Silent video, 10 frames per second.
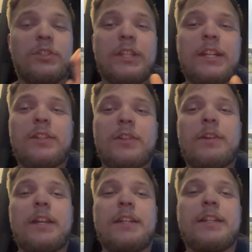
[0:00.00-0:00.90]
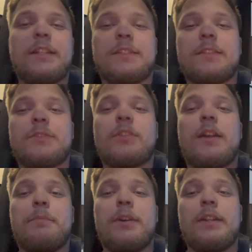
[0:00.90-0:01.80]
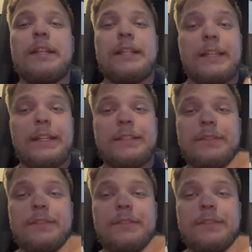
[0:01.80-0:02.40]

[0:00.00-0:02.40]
the channel, go ahead and hit the subscribe button and like this